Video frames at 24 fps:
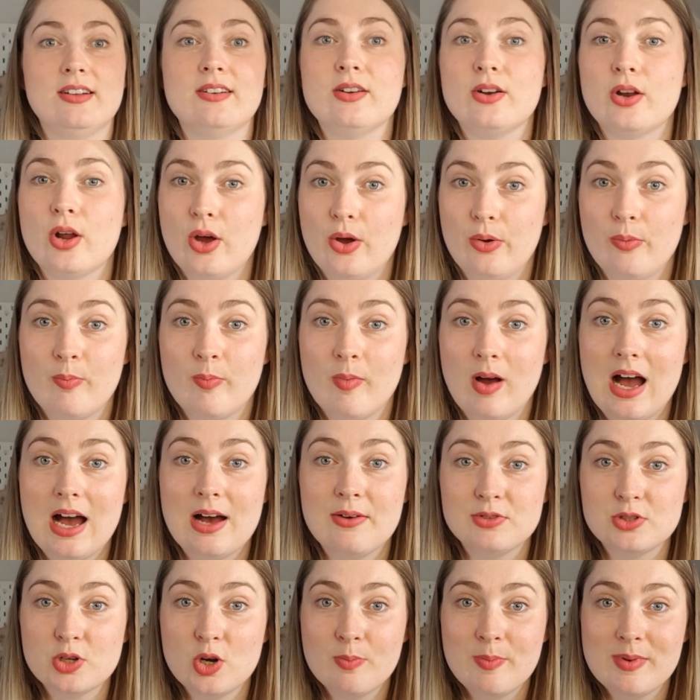No, I
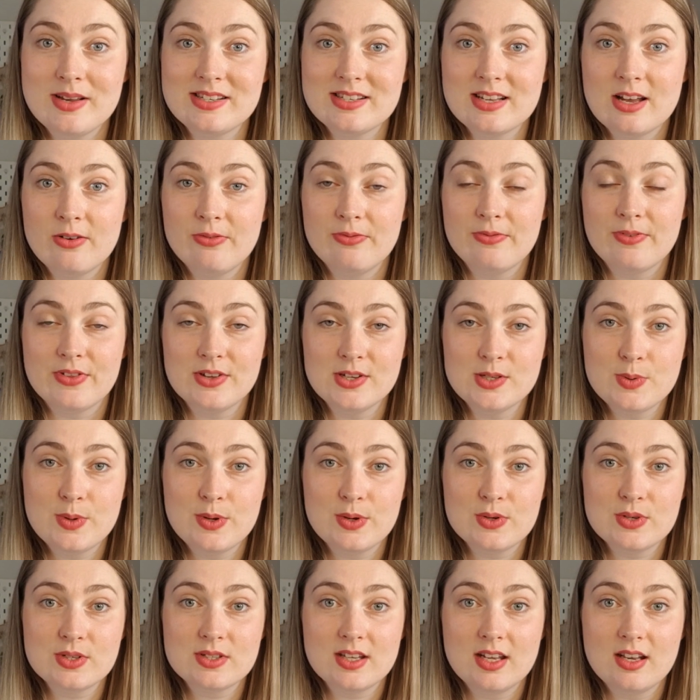have told myself this week,
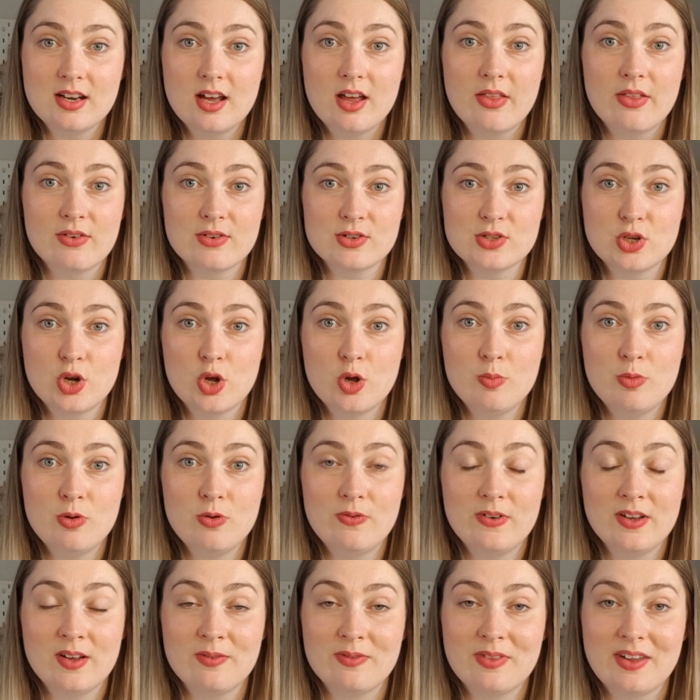Christina, there is no
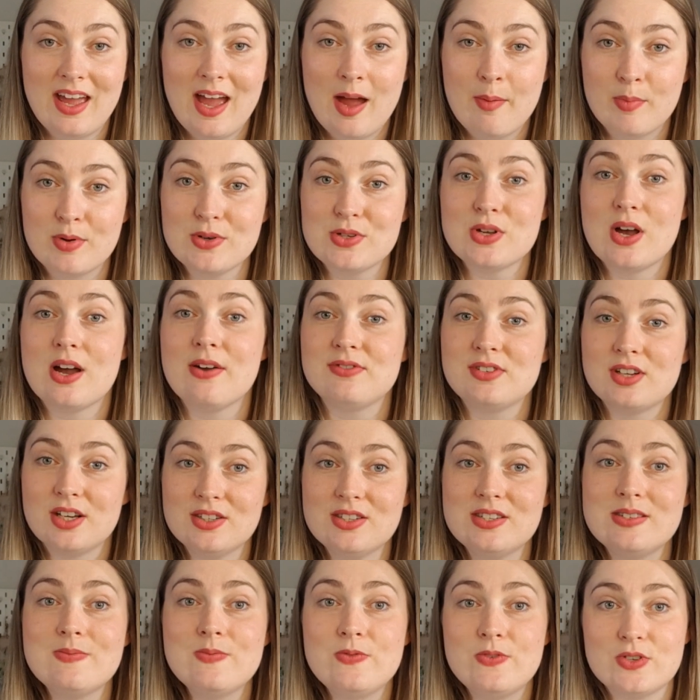moving of the camera. So I've done
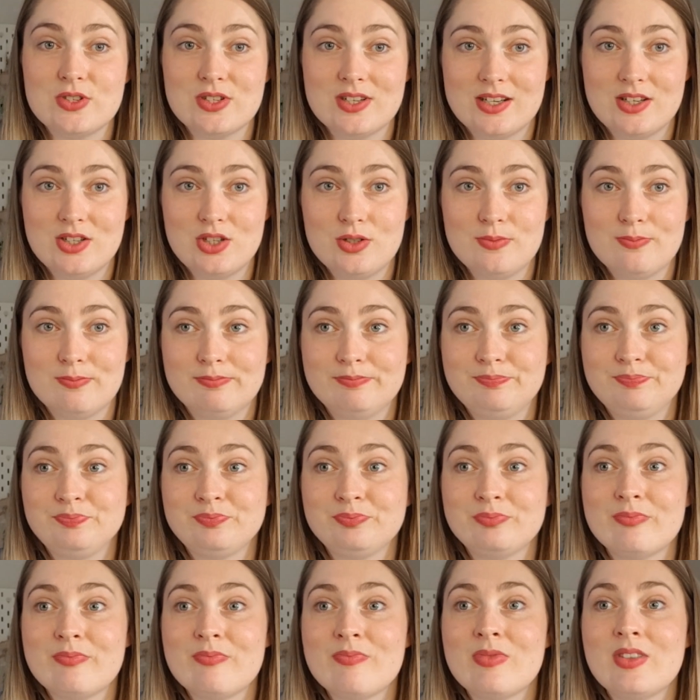some footage.
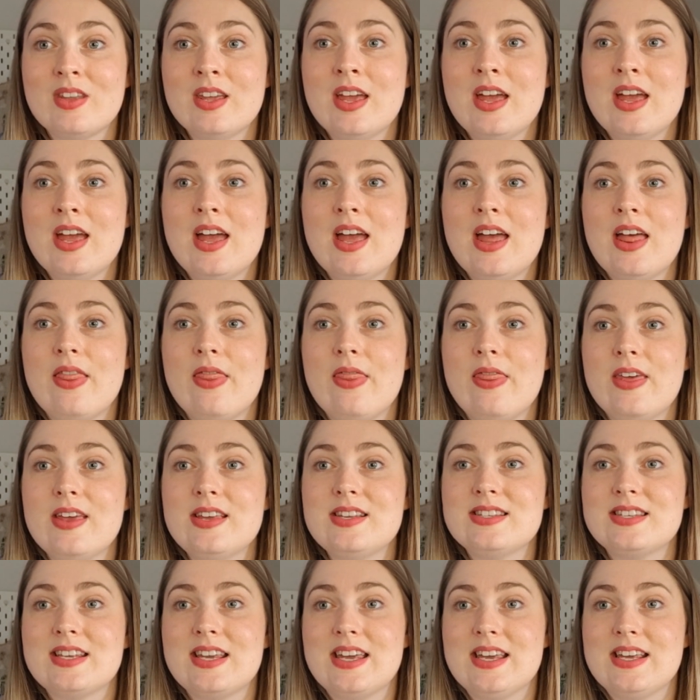
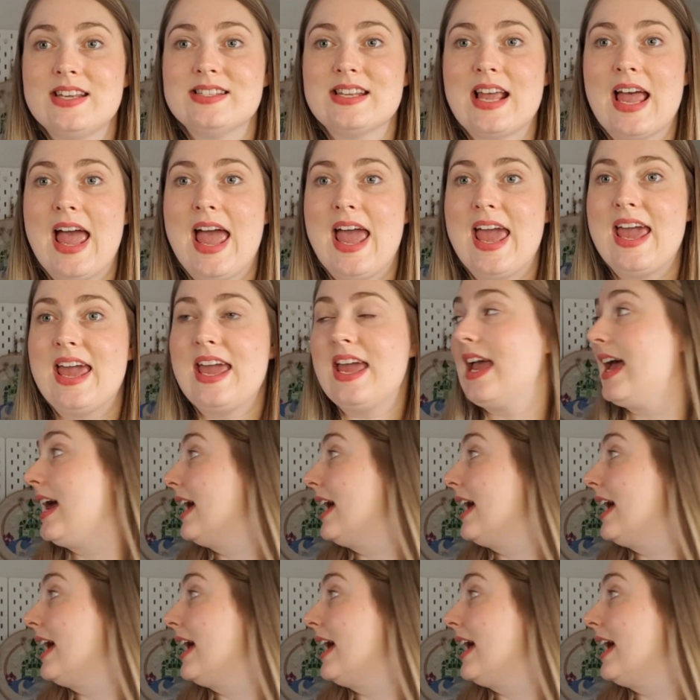This is a